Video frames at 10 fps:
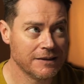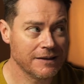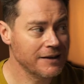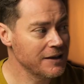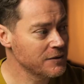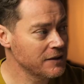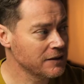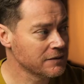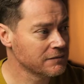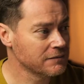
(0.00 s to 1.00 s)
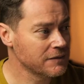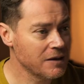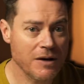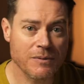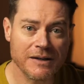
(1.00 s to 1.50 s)
And then you think, well, I
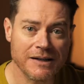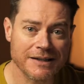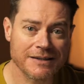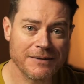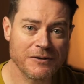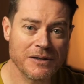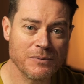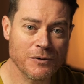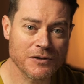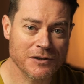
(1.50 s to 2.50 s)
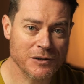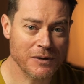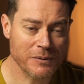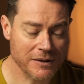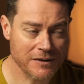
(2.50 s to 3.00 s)
won't, will I? Because I haven't got any water to
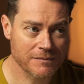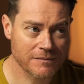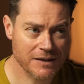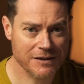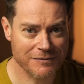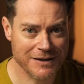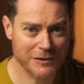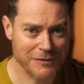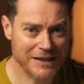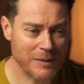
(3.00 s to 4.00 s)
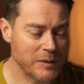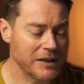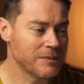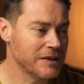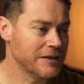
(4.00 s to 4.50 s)
swallow it with. That's the reason you're in that
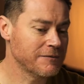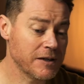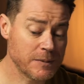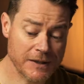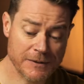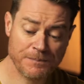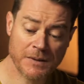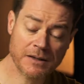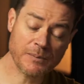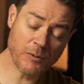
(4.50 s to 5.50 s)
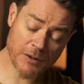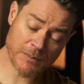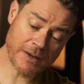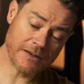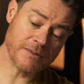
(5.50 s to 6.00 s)
predicament in the first place. The point
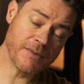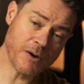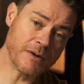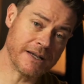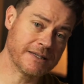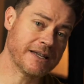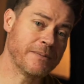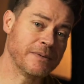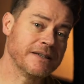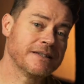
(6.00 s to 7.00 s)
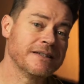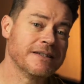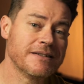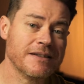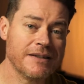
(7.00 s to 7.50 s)
about the meltlet tablets
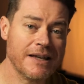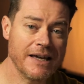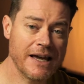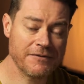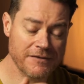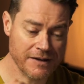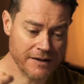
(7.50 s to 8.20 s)
is that they have